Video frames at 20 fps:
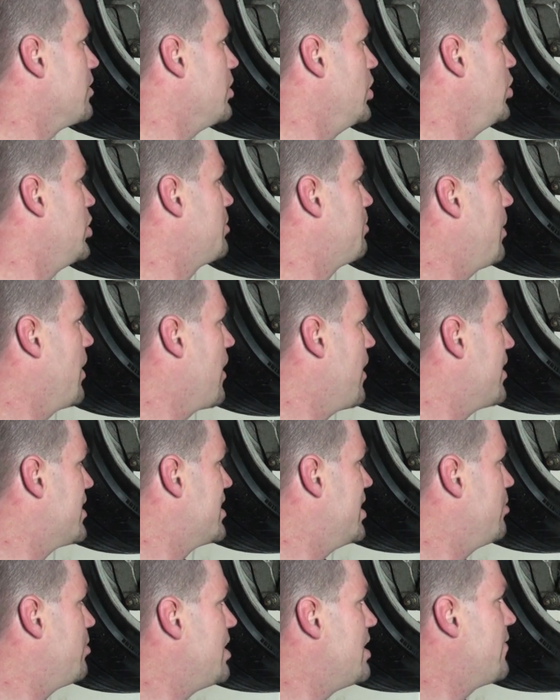loose
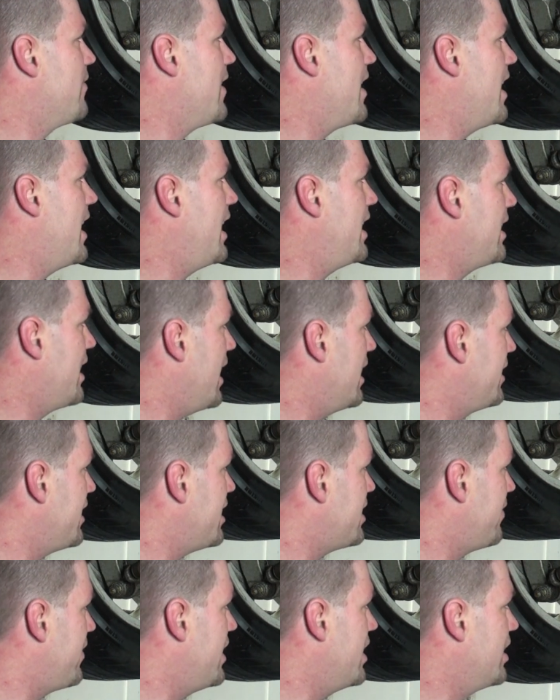parts that we find on
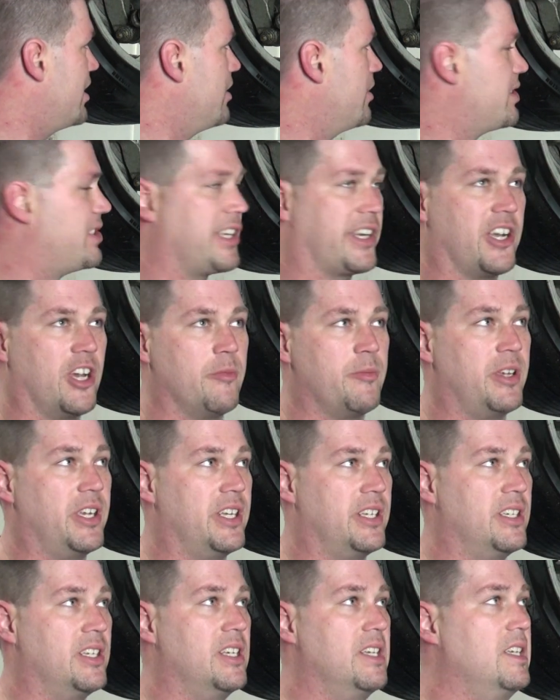these vehicles that come
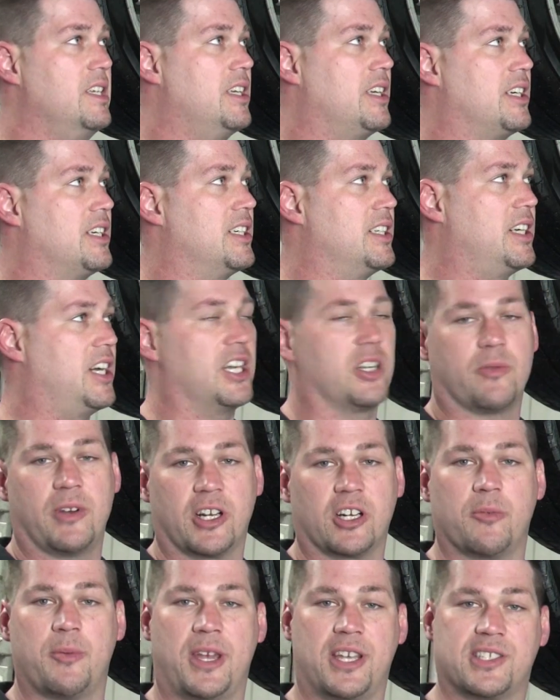in on a
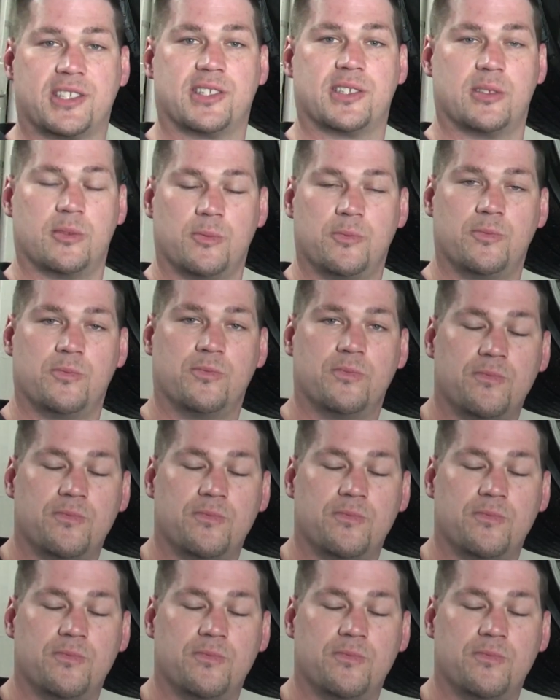regular basis.